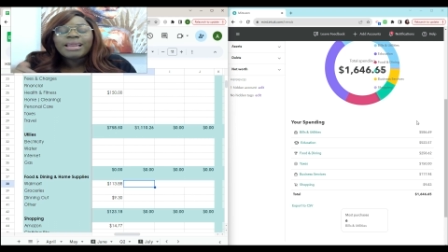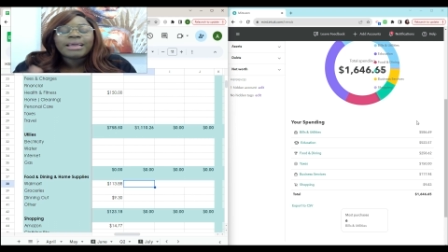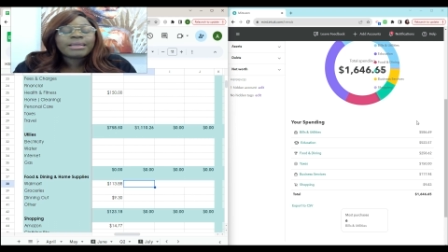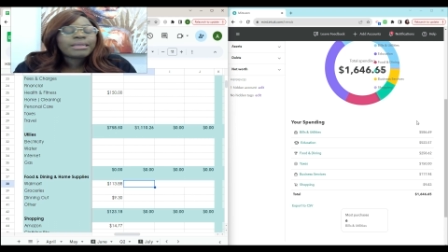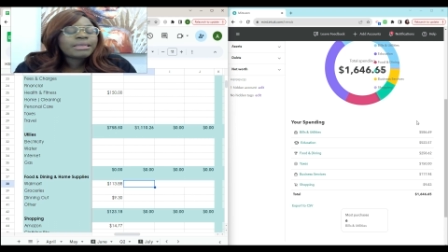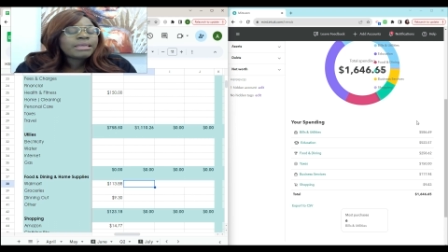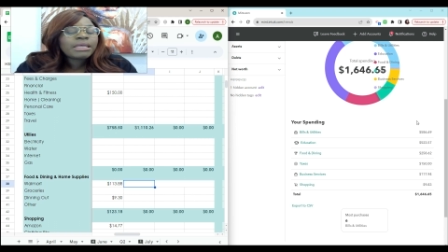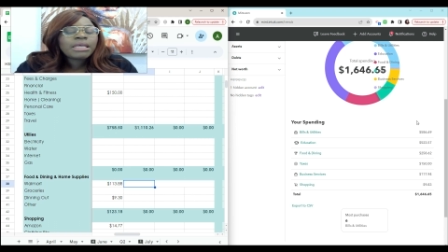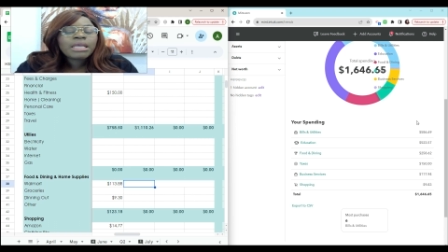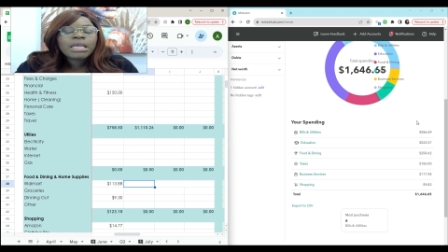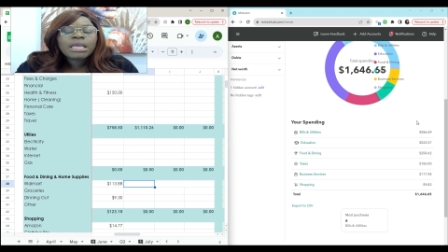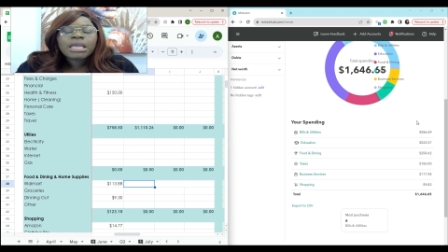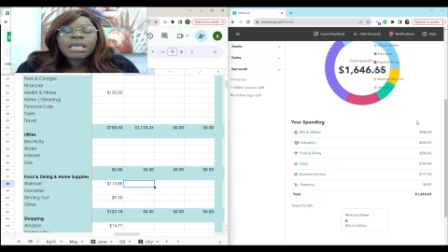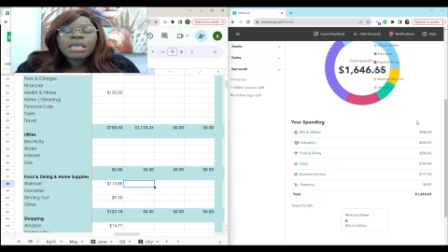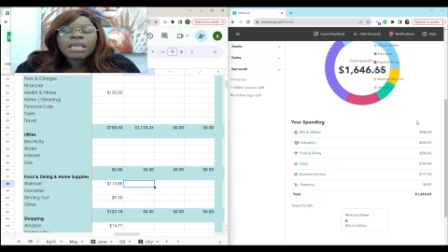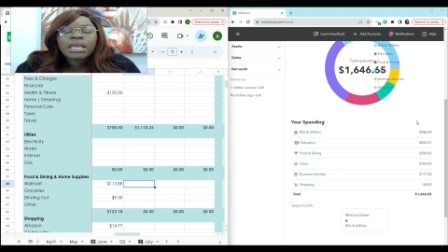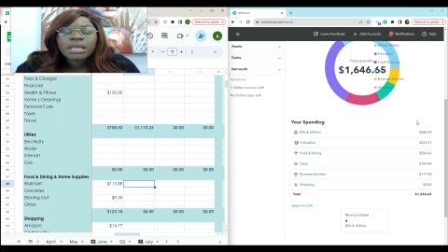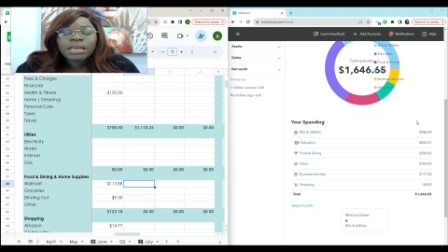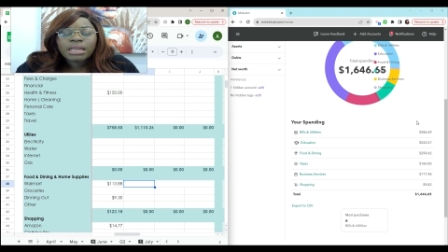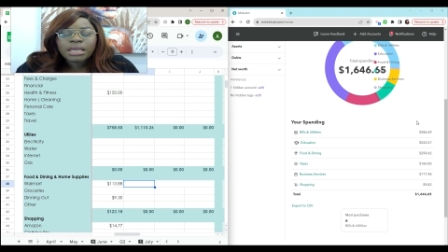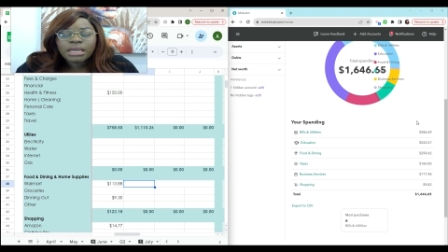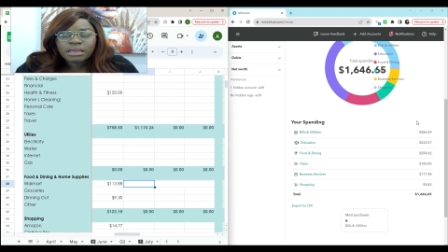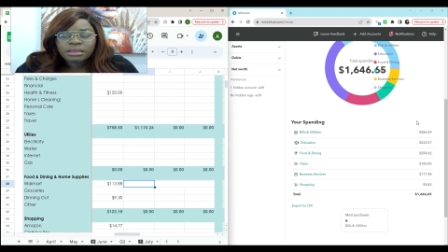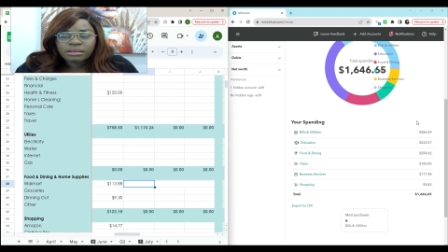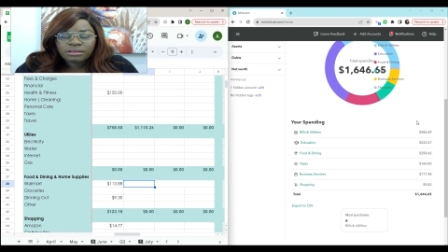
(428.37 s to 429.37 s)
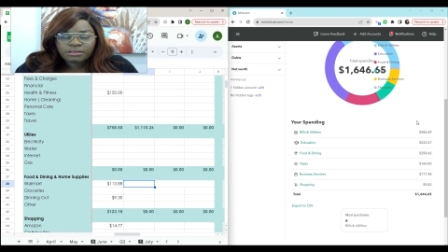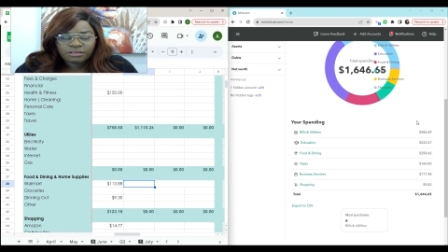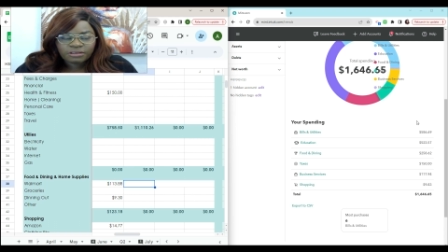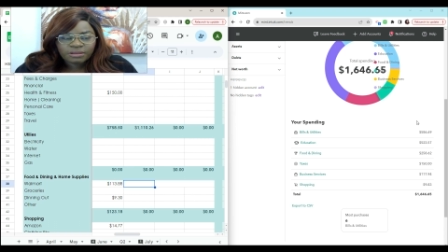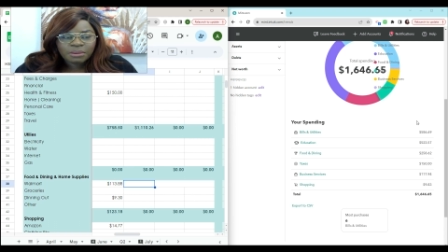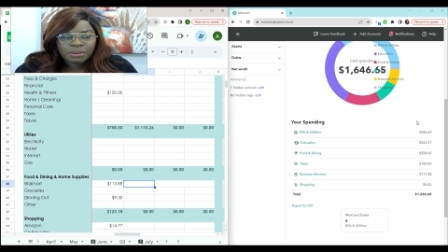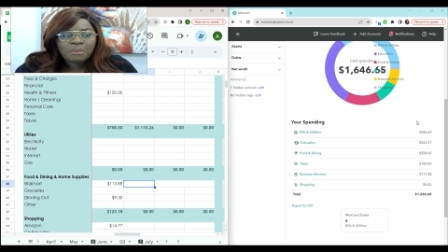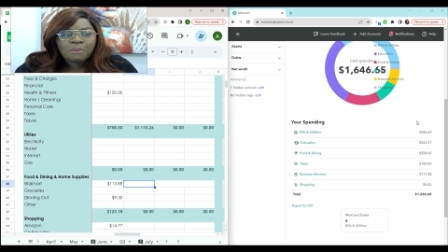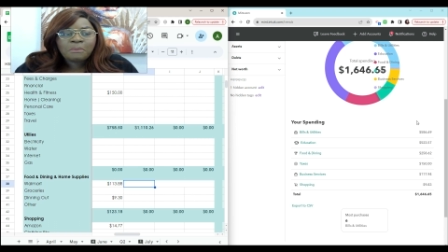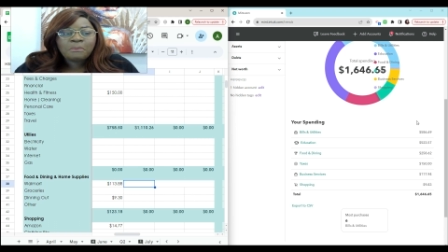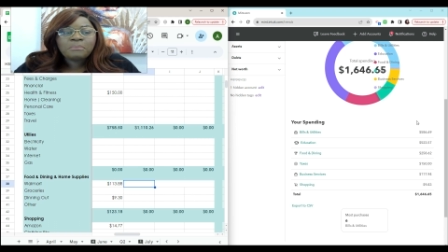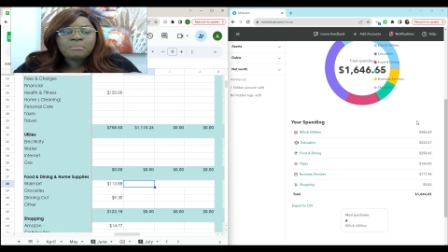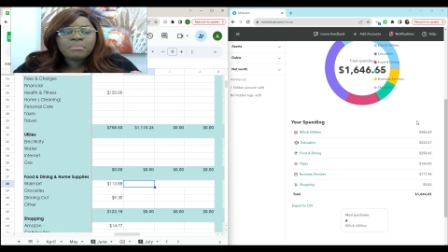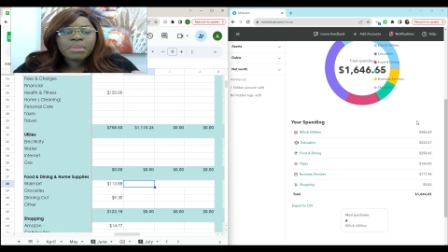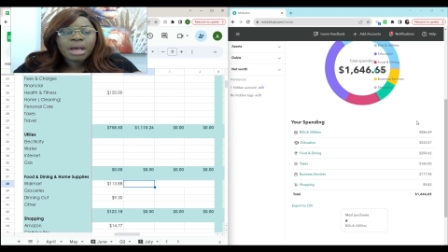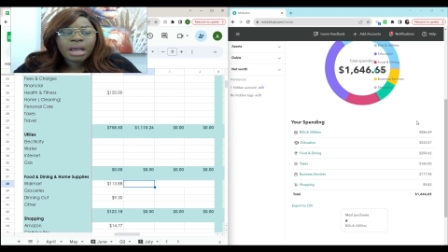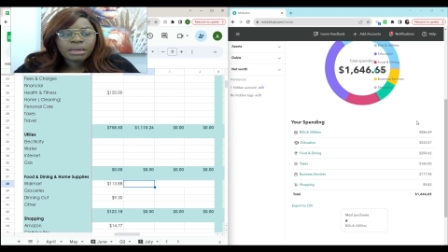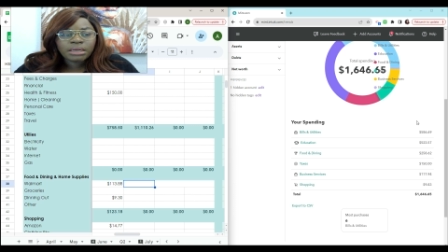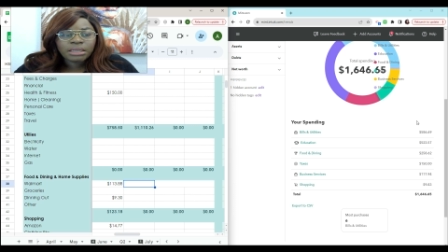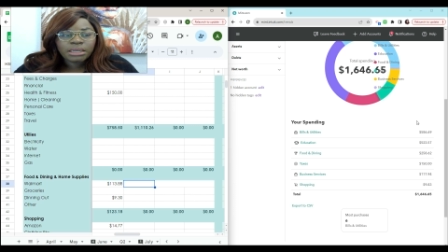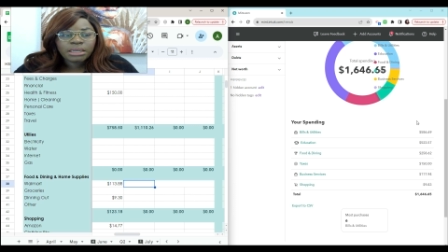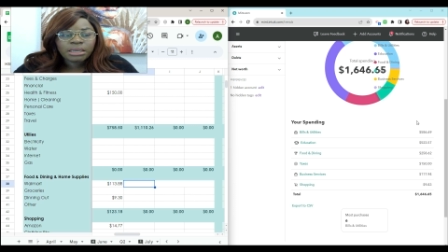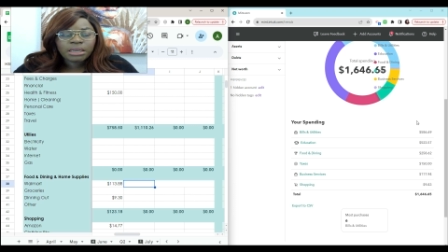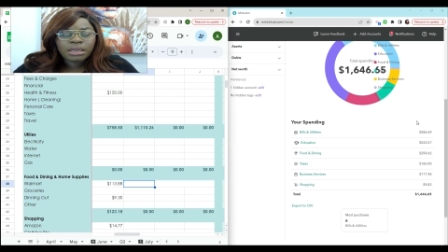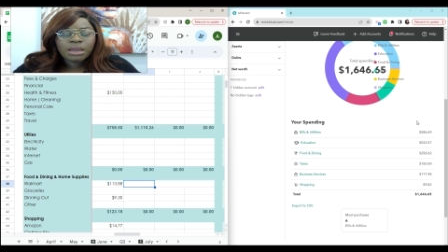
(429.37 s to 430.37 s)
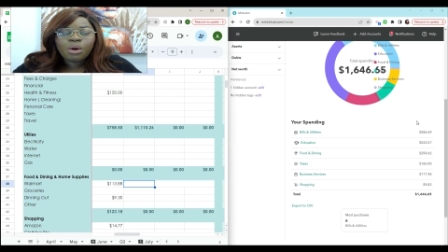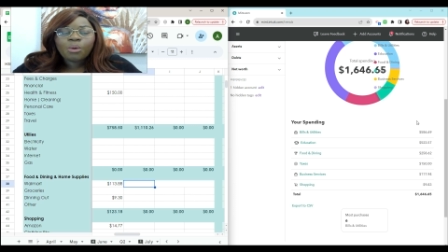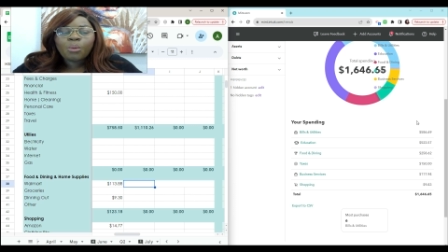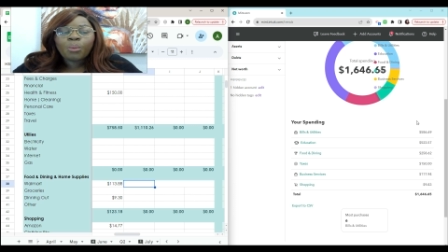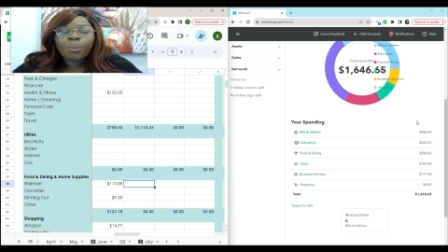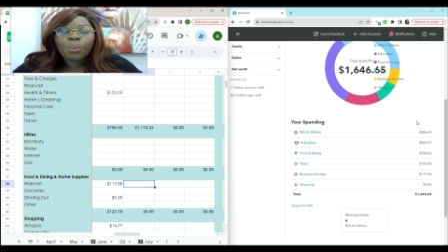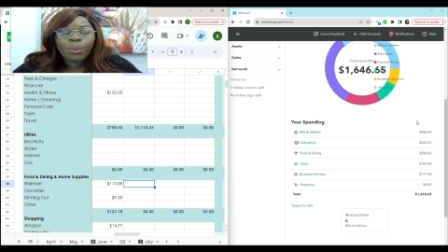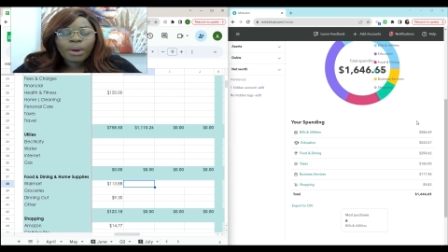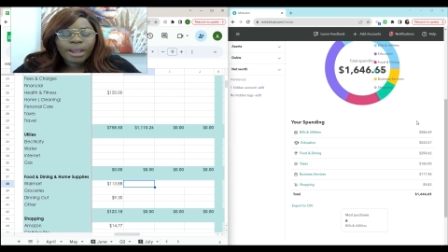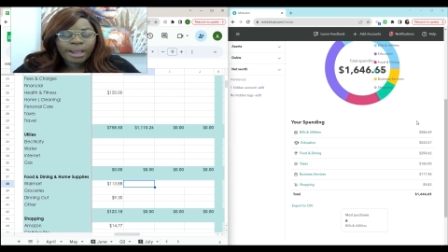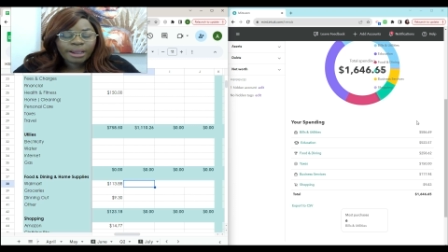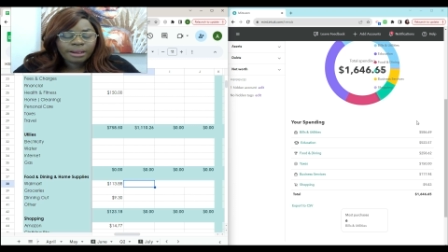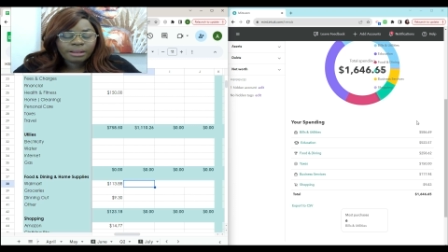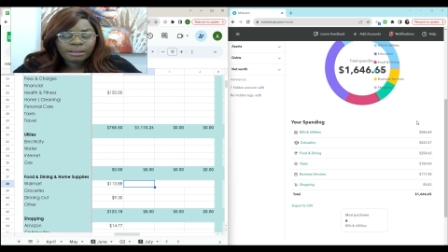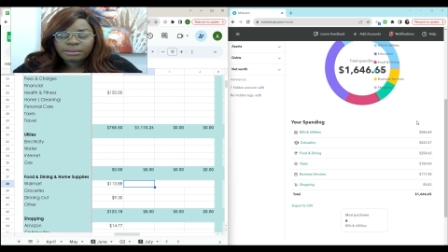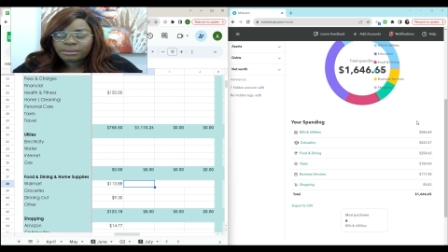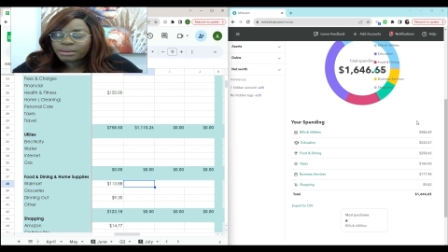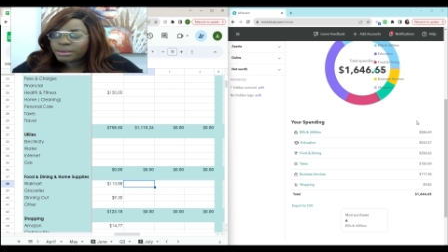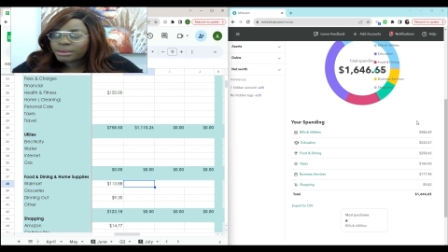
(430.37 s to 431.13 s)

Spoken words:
Like, it is money well